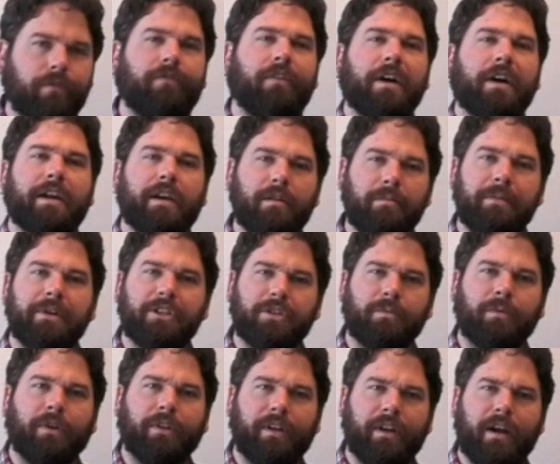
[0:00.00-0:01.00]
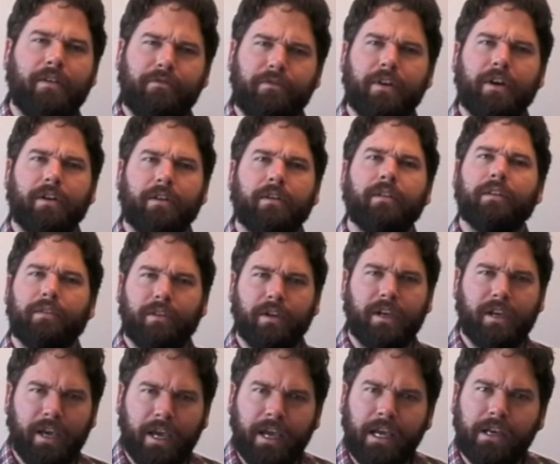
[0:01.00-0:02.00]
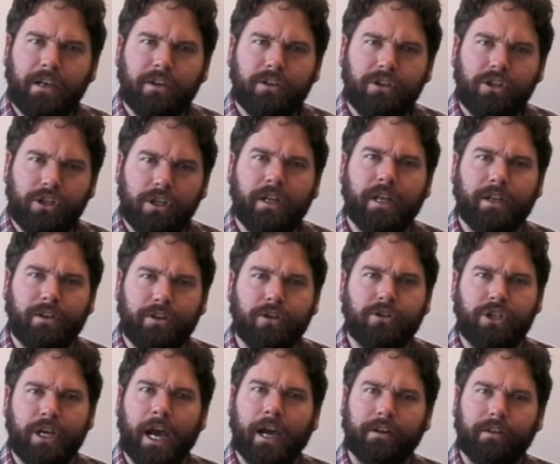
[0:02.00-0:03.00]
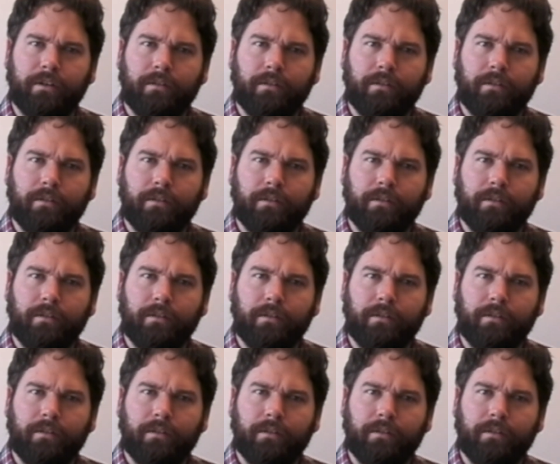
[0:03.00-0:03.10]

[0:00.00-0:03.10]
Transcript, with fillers: fucking miserable that I figured the king should interject.